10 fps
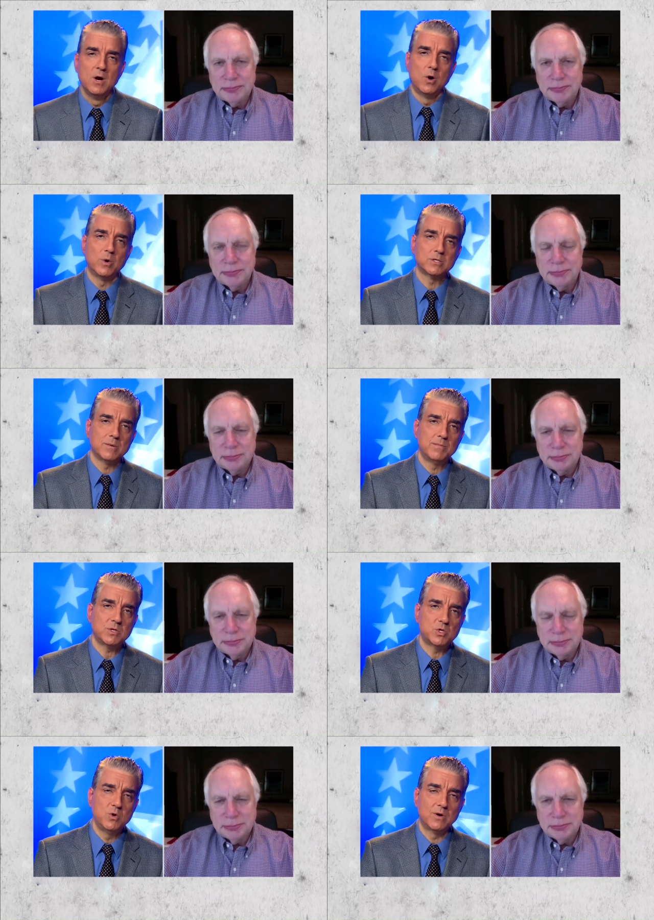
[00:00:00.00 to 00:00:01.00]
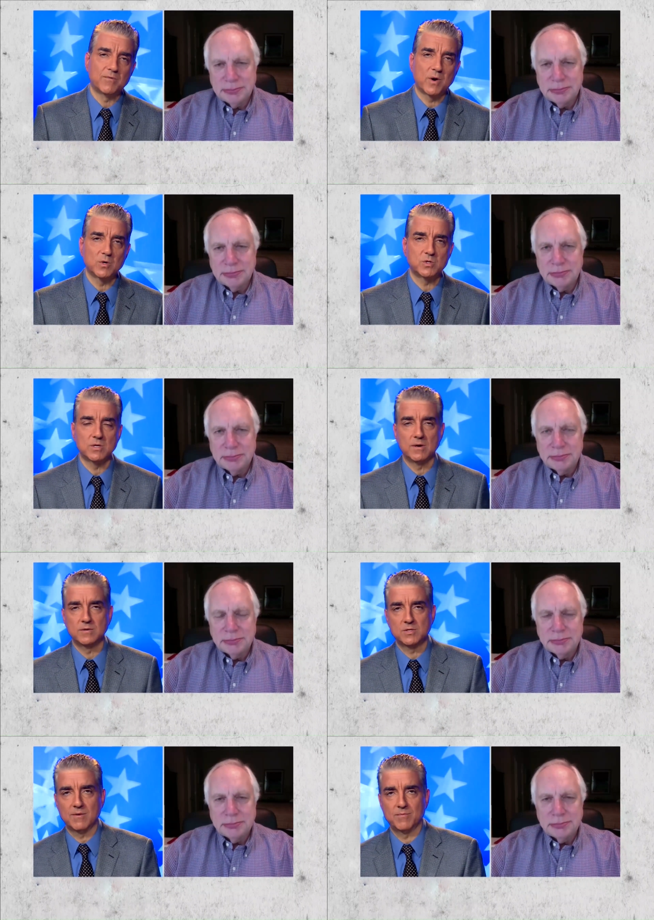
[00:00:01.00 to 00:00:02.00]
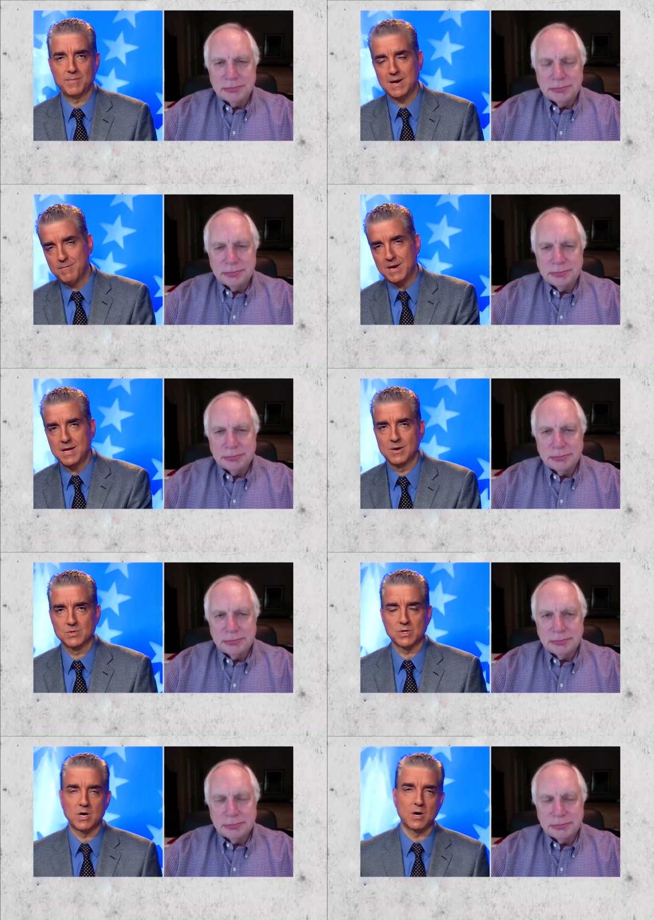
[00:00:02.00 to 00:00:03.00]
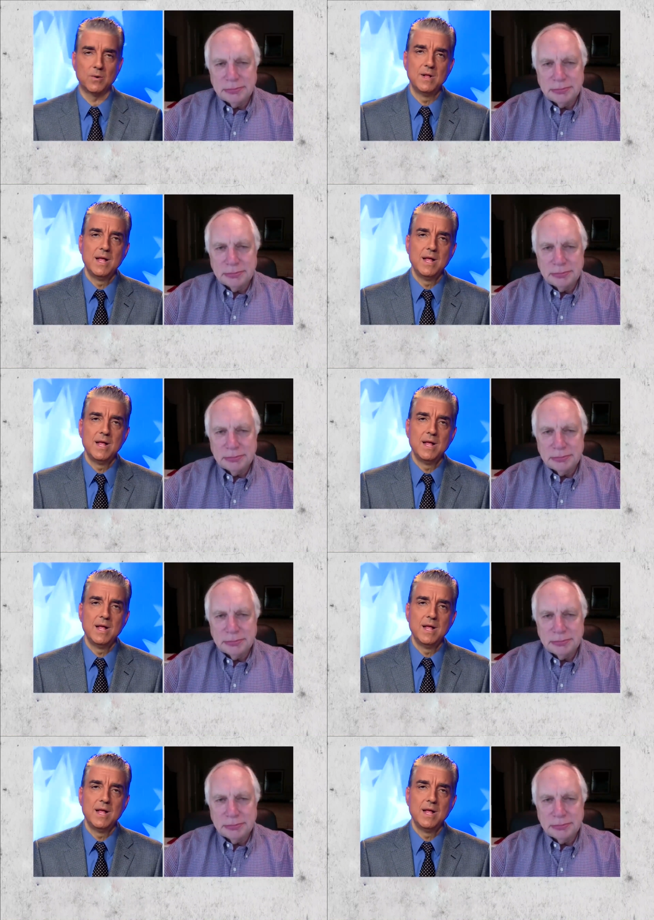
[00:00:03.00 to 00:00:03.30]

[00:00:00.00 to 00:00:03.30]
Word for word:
Speaker 1: who was a Miss Universe uh, several, many many years ago,